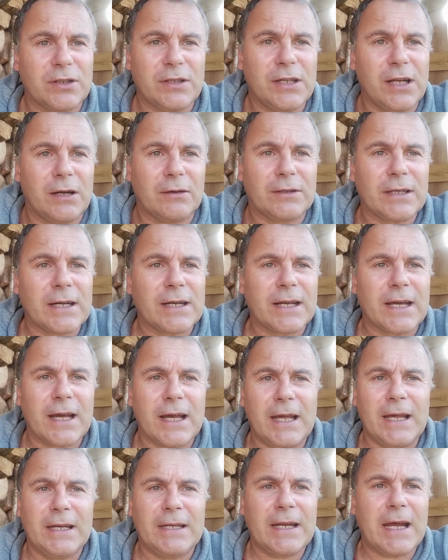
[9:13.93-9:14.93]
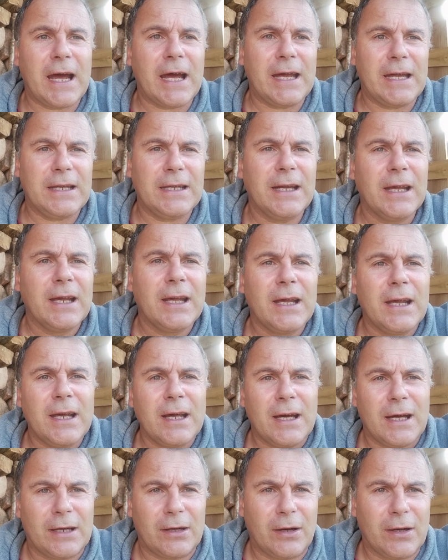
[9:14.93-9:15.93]
You know, dedicate a day,
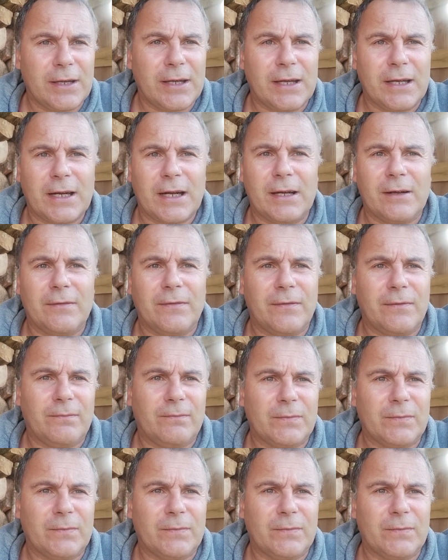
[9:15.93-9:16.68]
and I can have